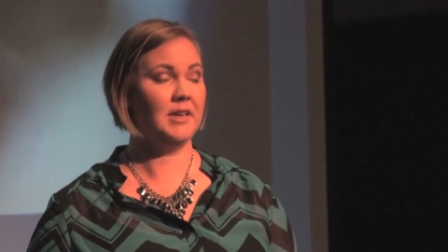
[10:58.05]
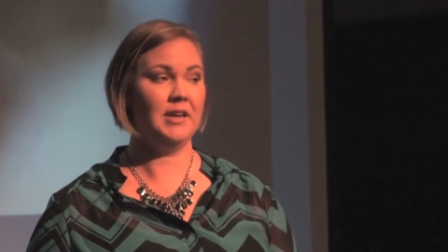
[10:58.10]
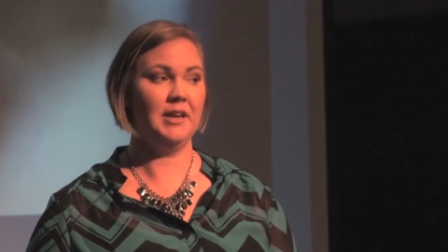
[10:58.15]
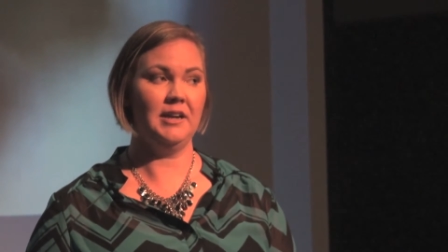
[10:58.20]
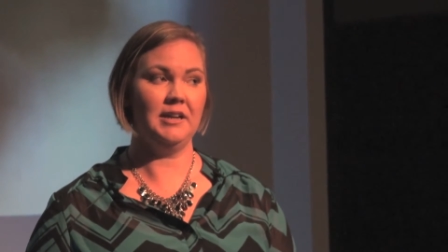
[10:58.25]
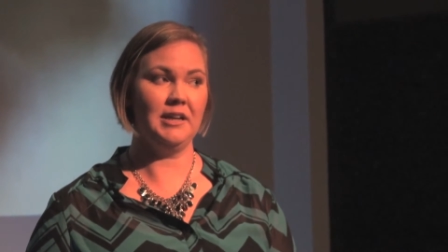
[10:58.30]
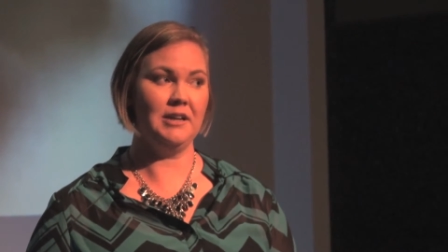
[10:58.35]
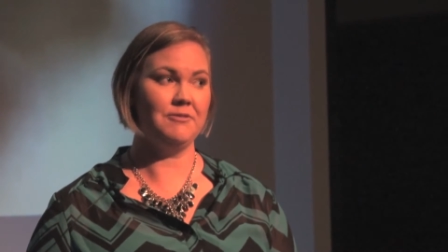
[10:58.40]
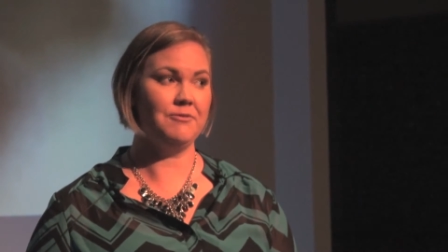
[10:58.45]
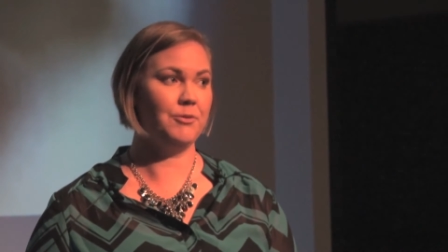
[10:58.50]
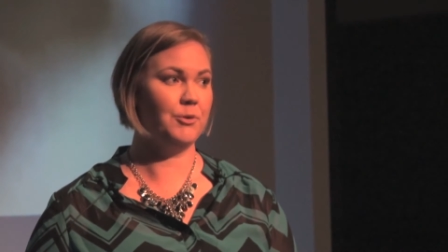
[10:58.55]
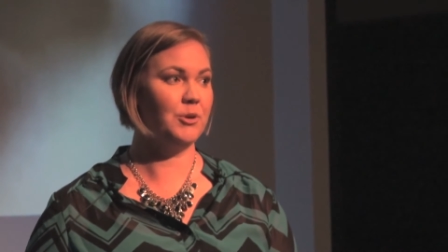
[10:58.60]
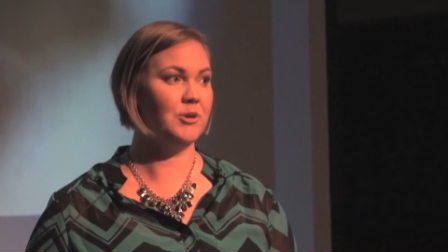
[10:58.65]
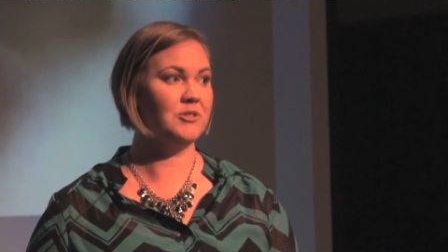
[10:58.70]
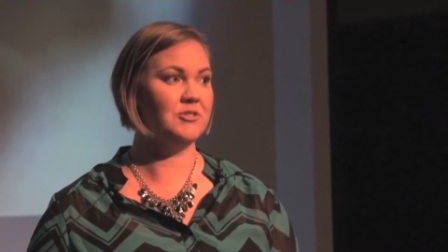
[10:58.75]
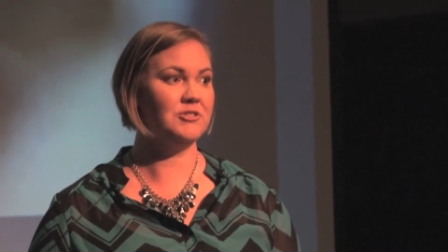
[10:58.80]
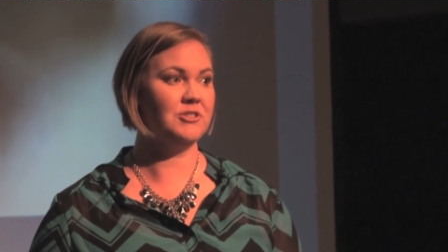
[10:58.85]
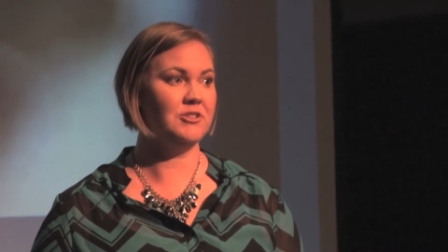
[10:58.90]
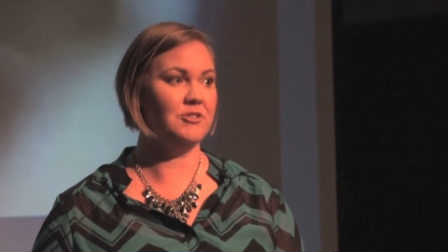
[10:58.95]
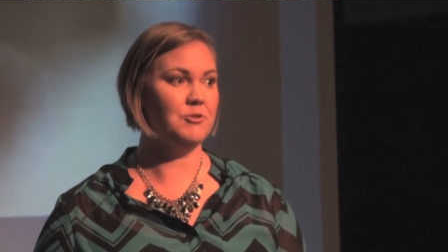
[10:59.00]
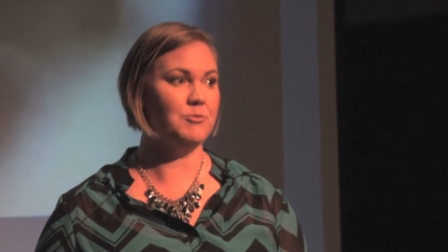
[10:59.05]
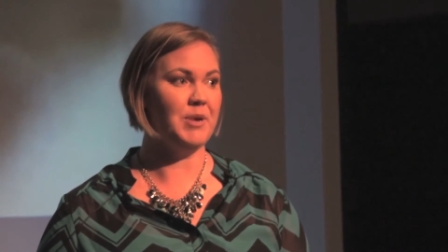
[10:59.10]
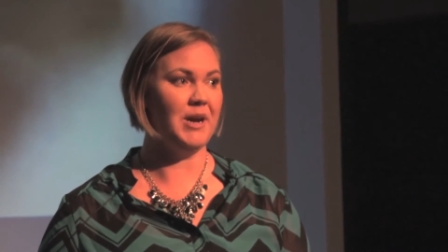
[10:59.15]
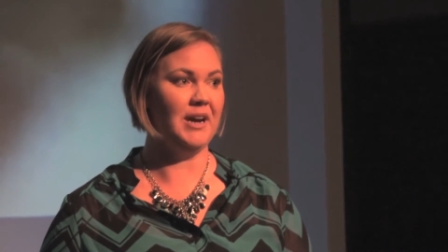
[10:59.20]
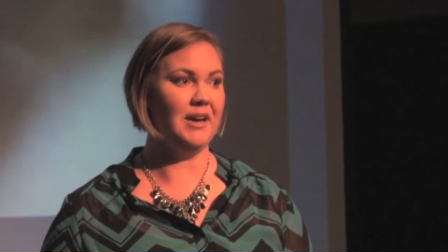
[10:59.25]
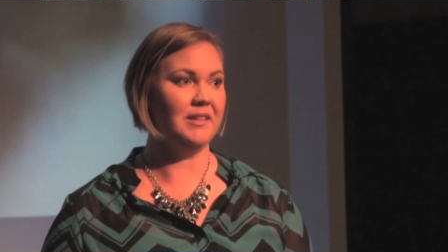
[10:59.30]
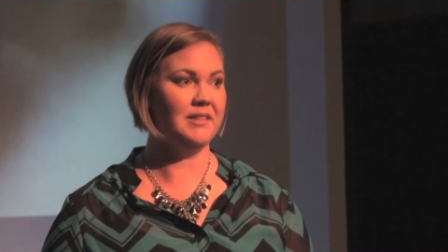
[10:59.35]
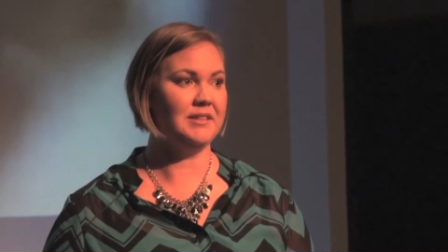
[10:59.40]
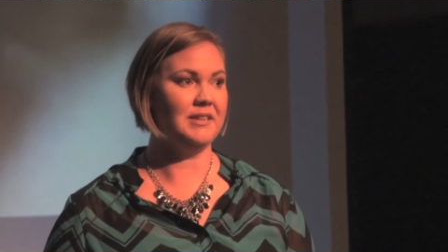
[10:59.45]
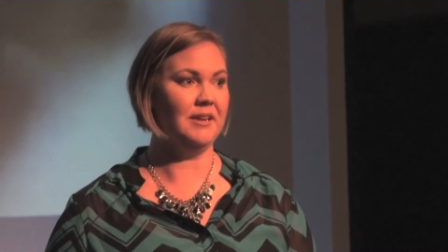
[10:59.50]
Had I forged a new
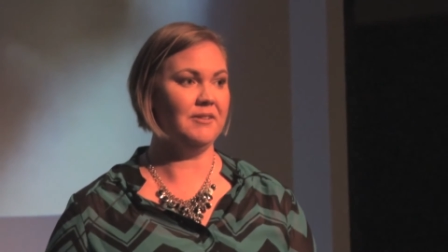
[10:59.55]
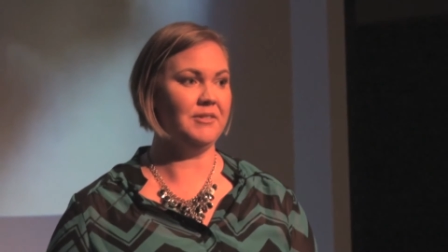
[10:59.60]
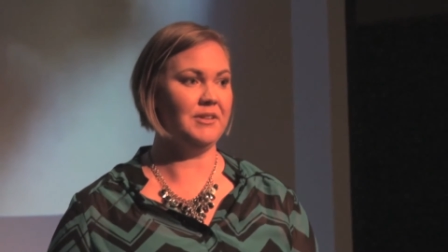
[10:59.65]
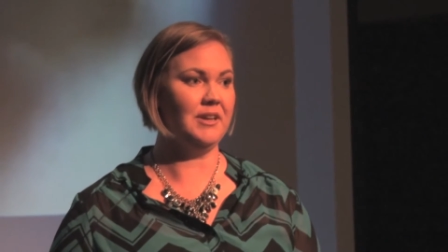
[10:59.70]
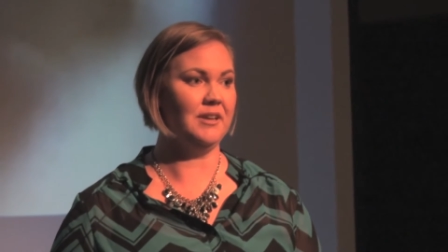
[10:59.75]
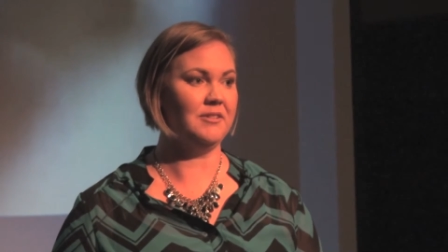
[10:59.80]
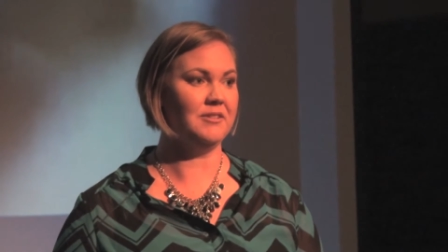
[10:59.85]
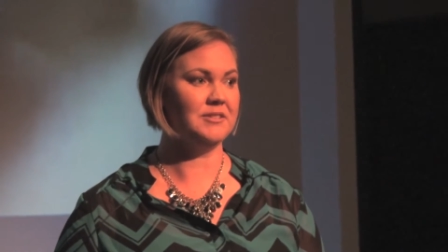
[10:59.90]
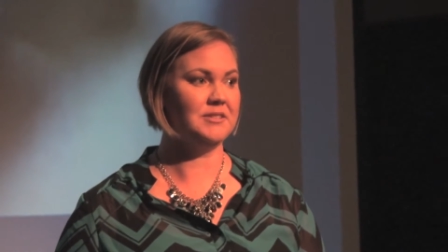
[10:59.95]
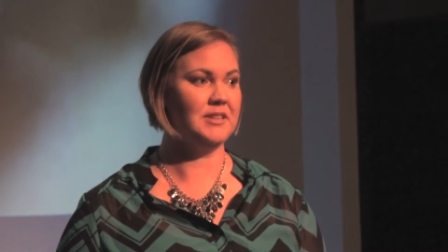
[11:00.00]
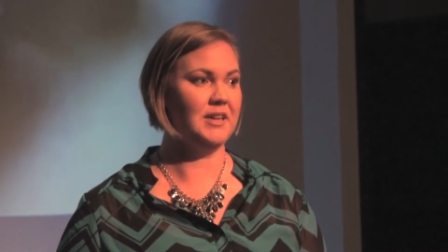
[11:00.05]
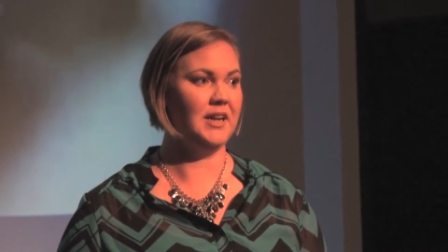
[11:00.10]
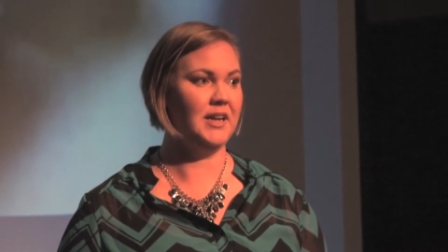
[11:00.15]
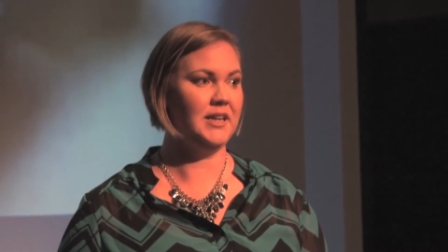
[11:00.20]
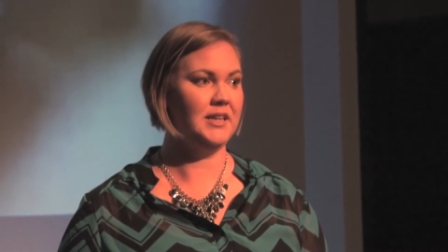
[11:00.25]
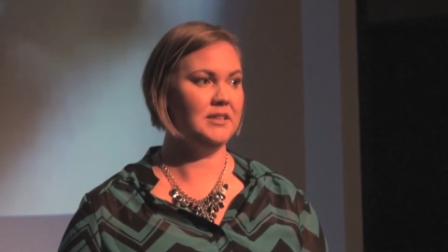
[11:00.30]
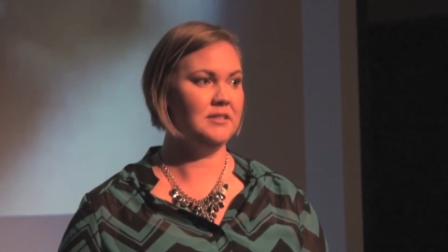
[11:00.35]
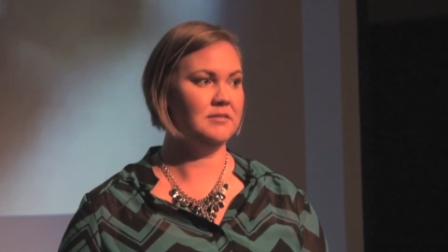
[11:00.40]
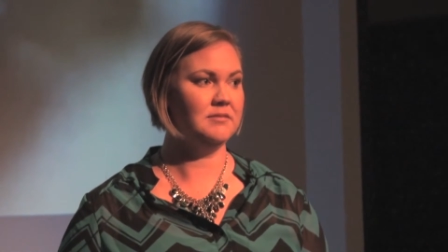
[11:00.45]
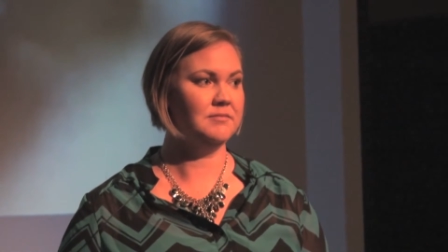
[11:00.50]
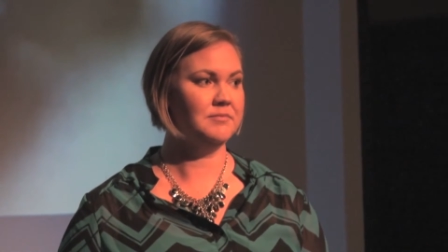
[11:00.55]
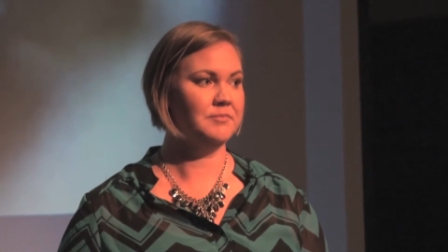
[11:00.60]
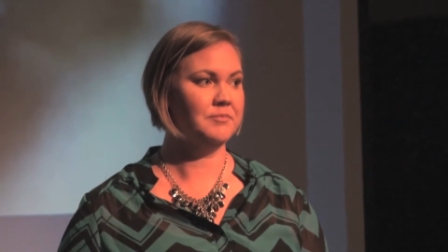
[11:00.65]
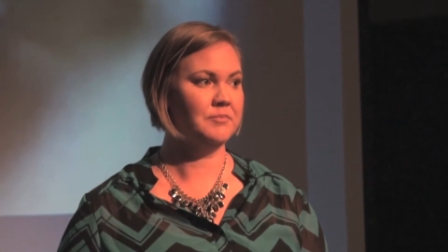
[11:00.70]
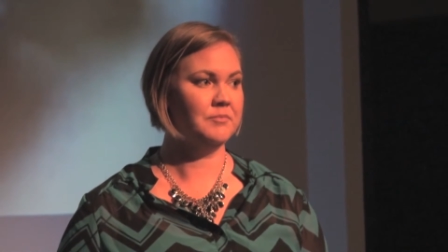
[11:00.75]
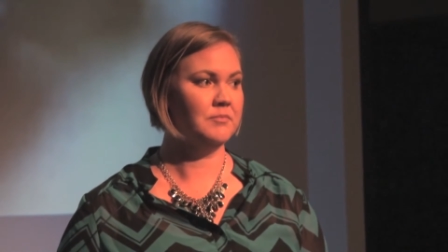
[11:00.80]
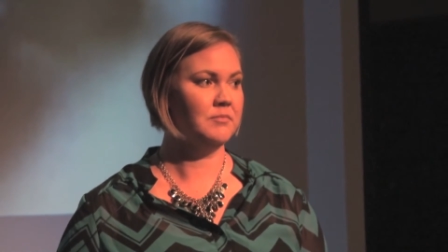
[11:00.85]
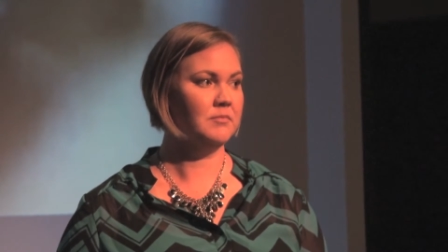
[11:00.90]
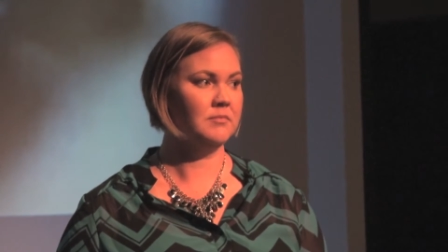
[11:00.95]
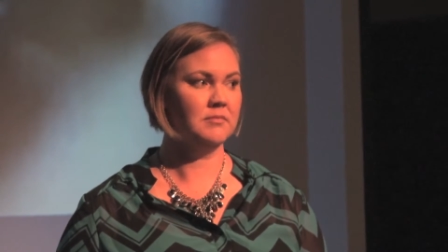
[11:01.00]
path down the other side?
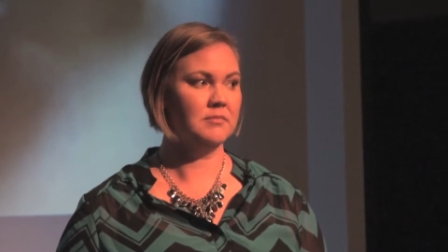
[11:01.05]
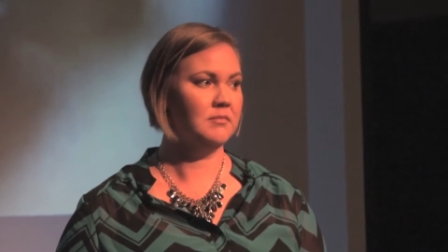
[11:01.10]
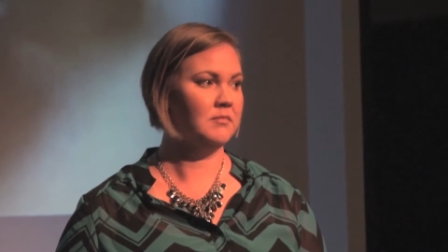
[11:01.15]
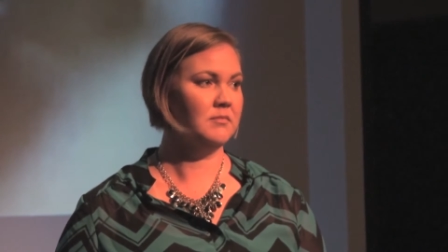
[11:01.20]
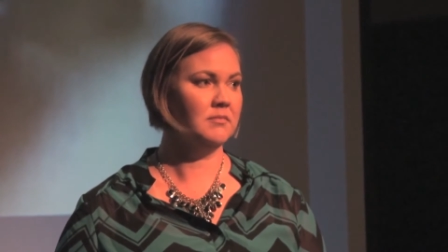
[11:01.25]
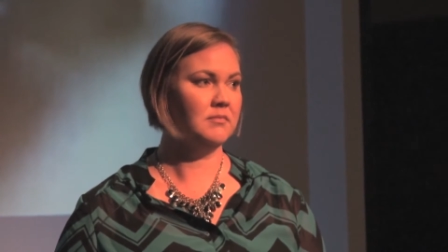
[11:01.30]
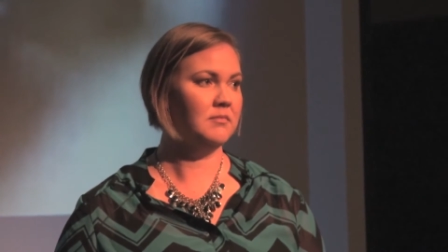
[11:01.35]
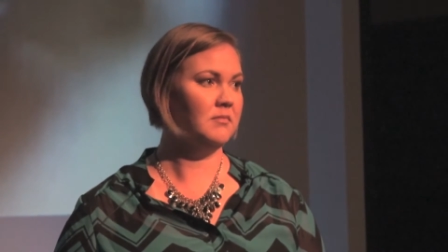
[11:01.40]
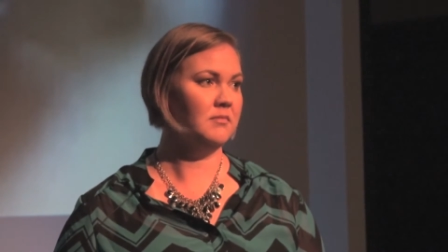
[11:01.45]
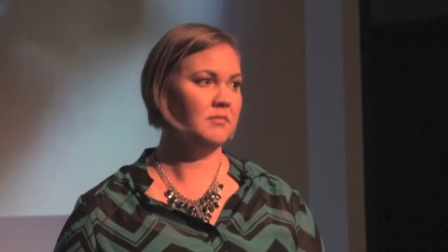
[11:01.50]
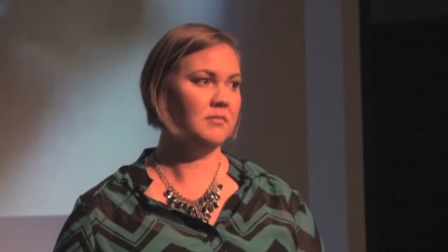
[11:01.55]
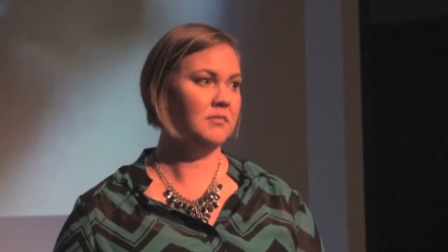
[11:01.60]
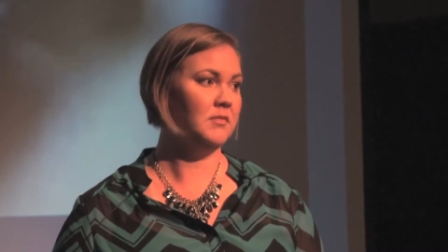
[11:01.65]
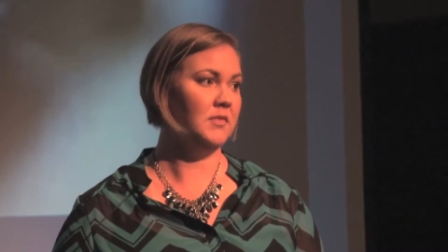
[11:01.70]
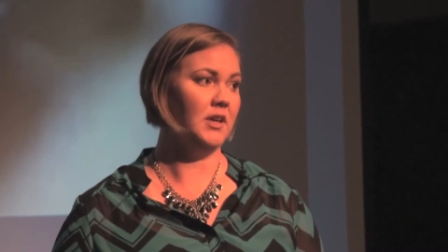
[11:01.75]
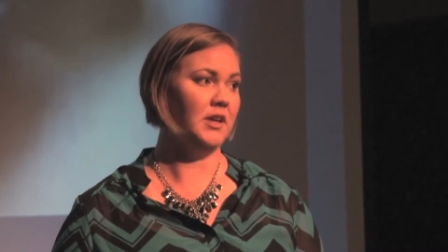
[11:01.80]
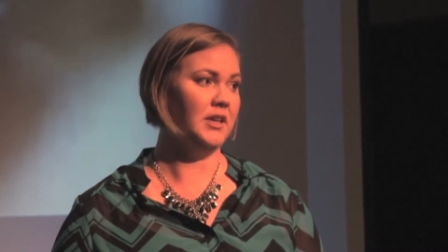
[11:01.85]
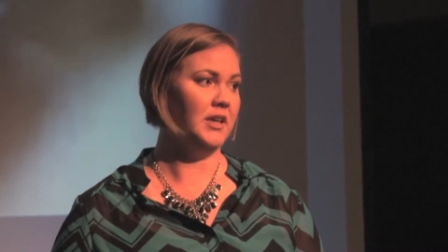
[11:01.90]
Not